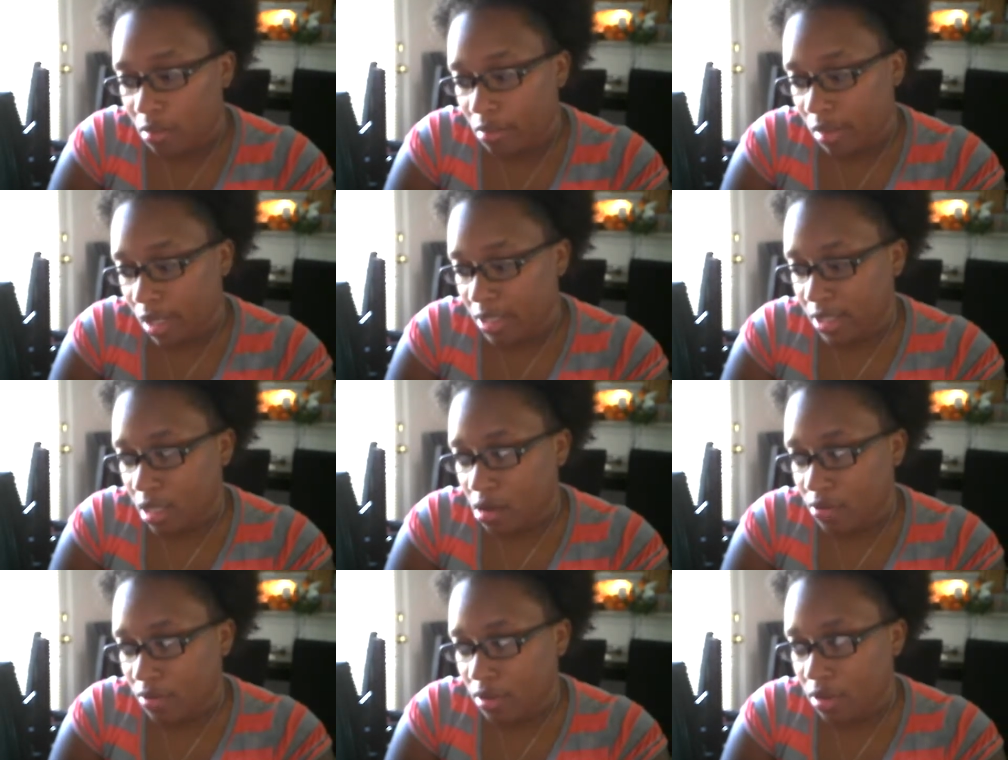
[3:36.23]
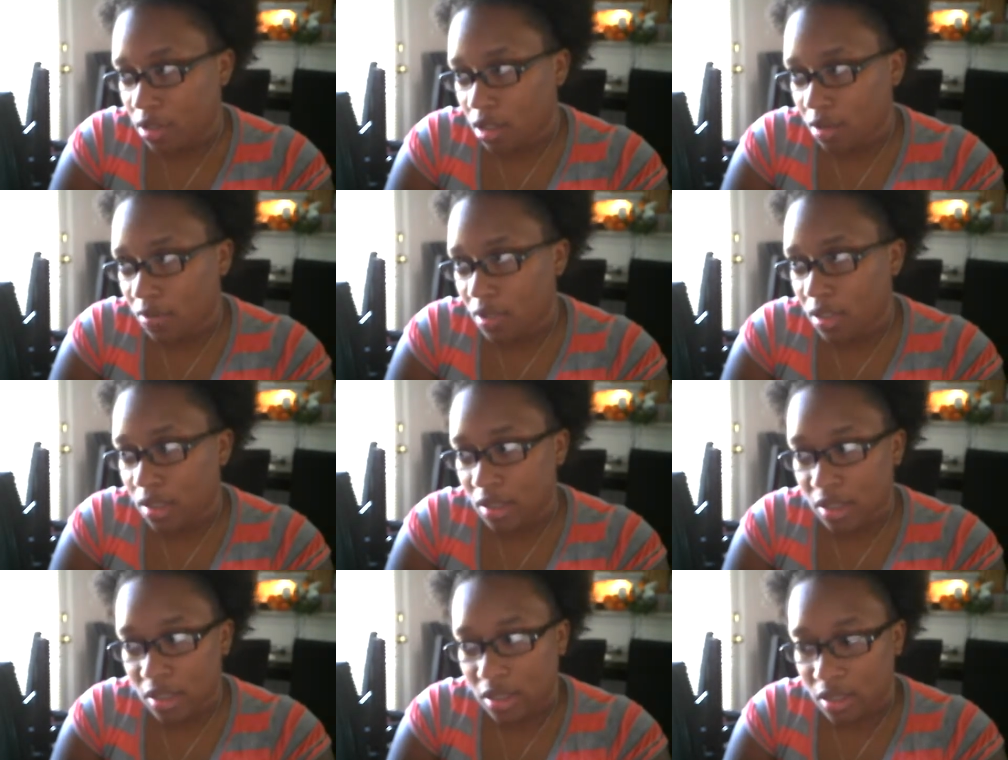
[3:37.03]
my cell phone
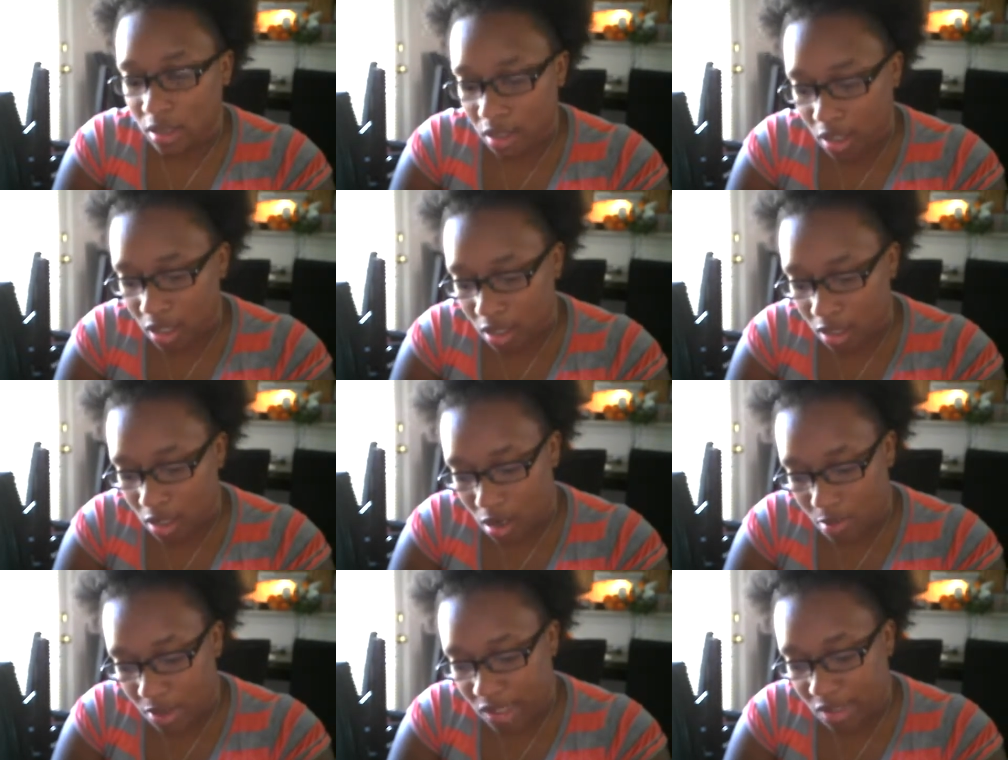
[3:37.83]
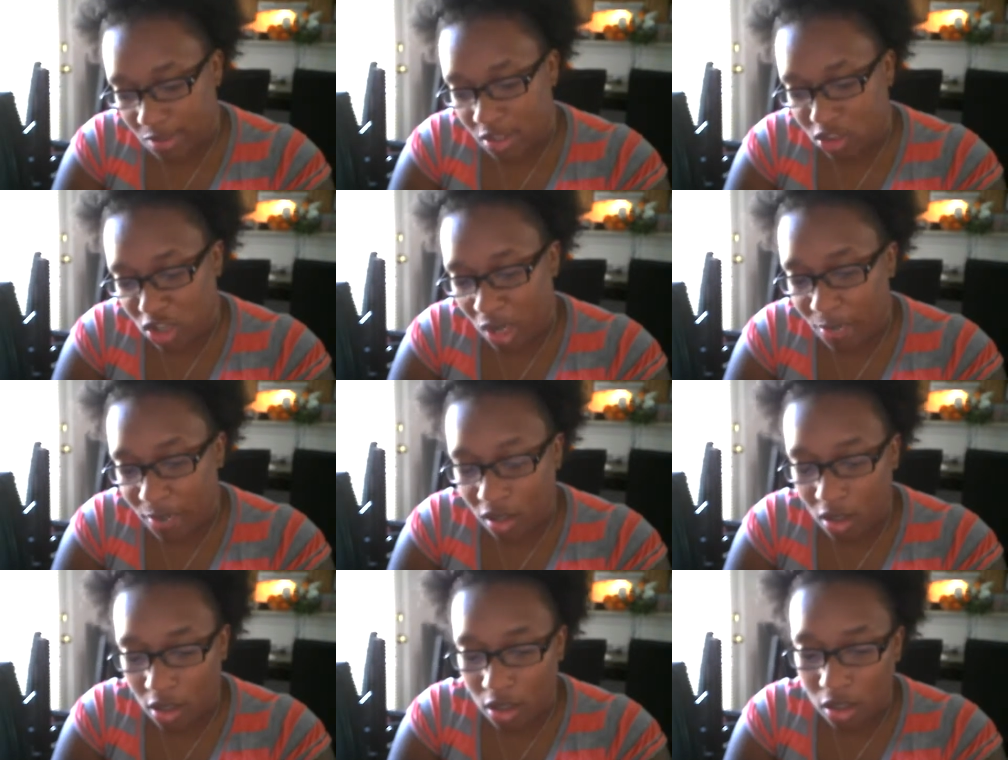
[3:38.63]
service um, has been dropping
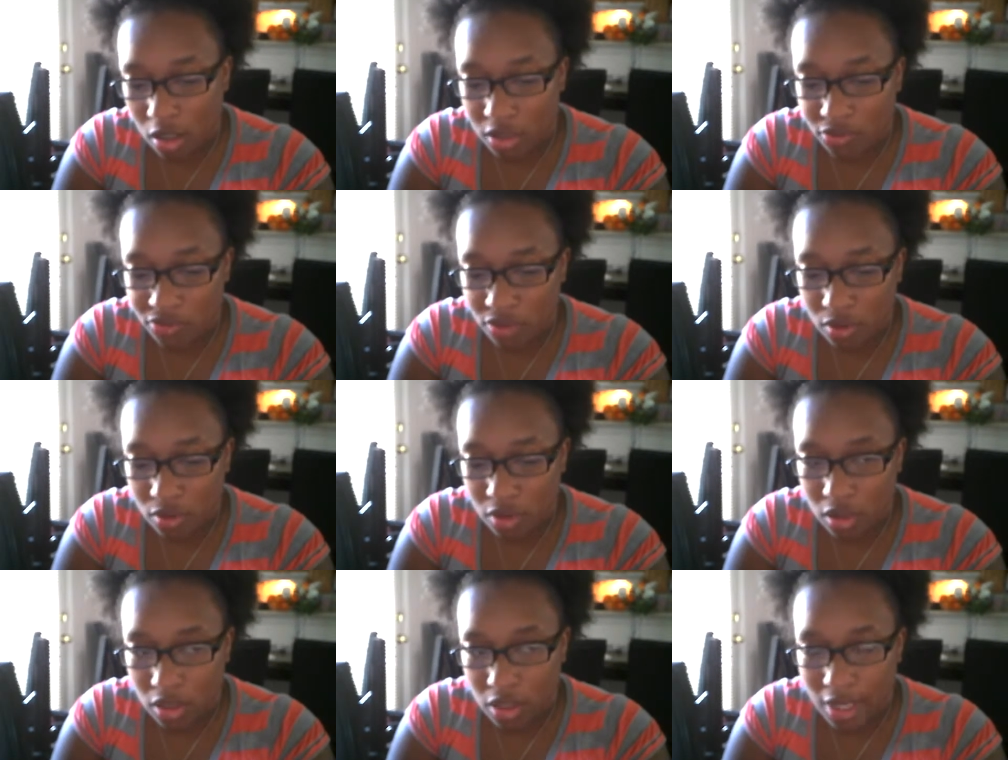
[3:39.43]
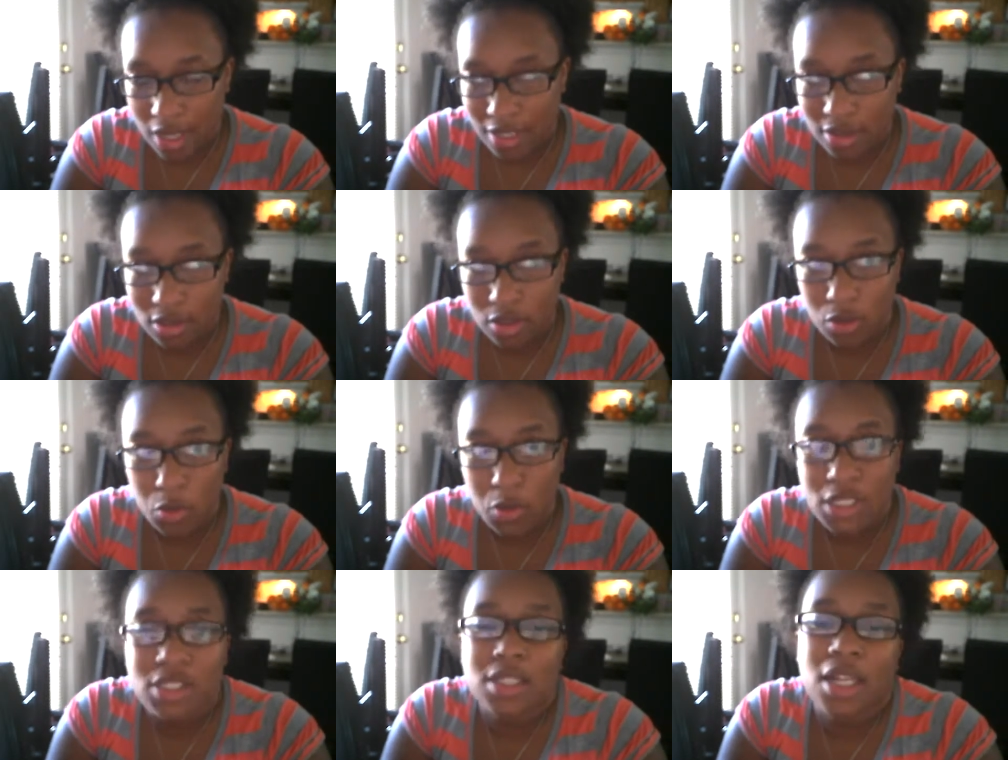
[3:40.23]
calls for like two
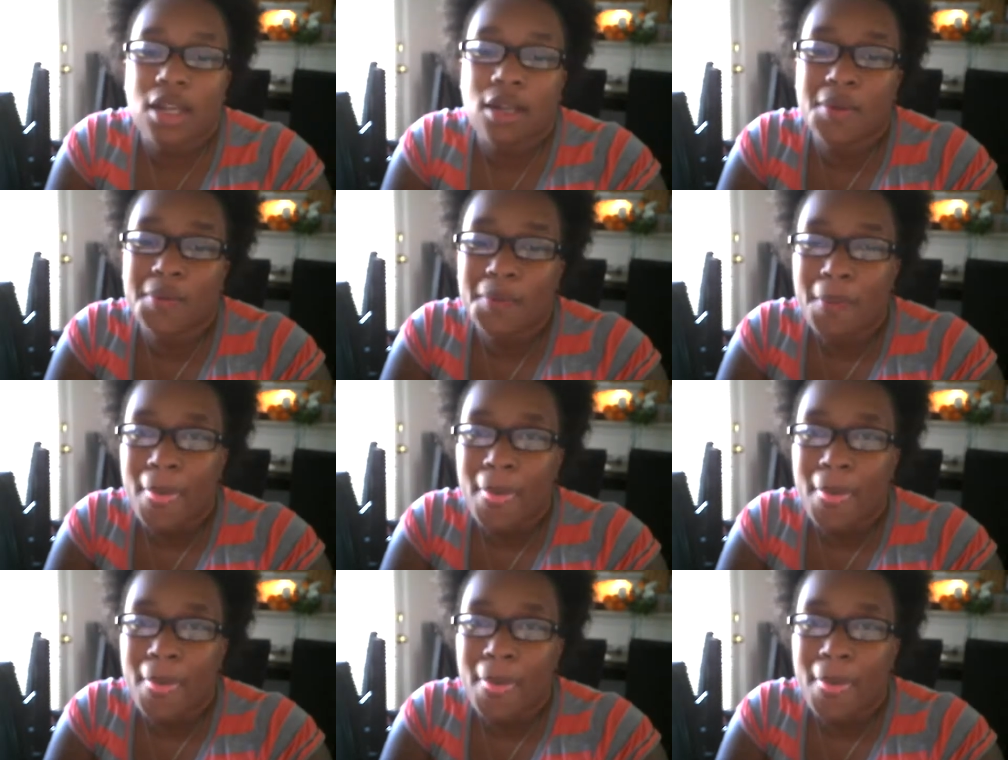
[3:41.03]
weeks now,